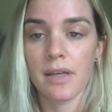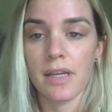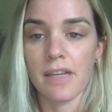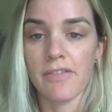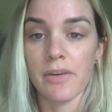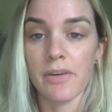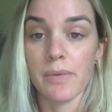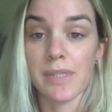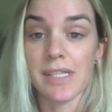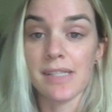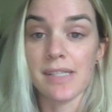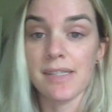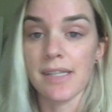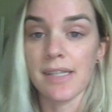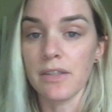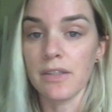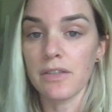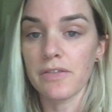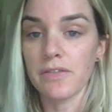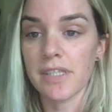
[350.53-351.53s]
If it was a
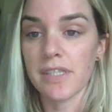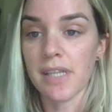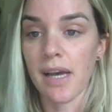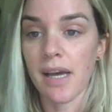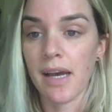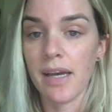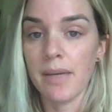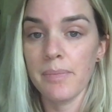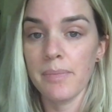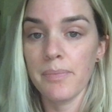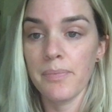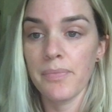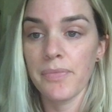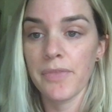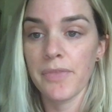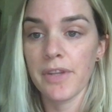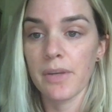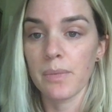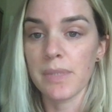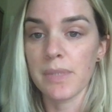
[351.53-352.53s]
signal for time,
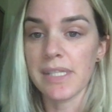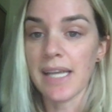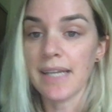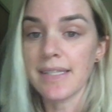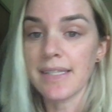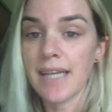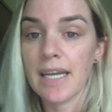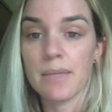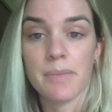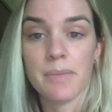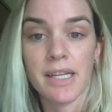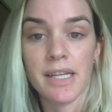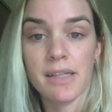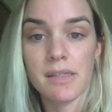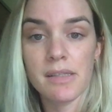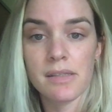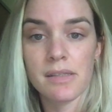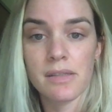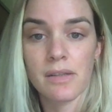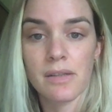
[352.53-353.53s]
was that 10
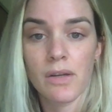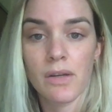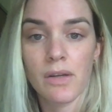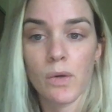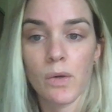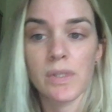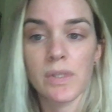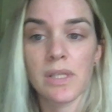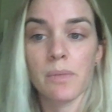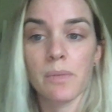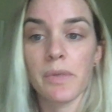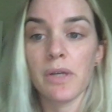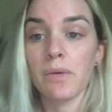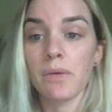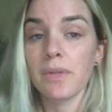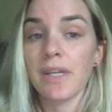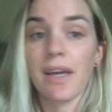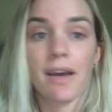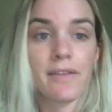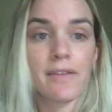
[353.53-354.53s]
minutes, or did we
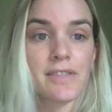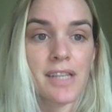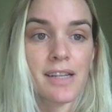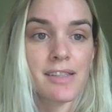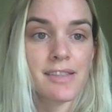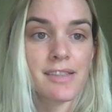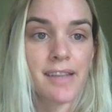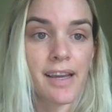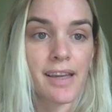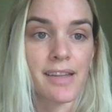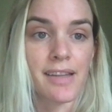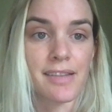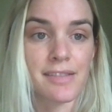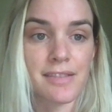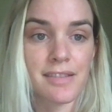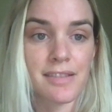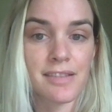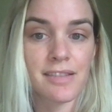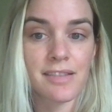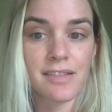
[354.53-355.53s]
only have 10
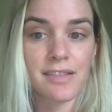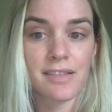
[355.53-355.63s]
seconds?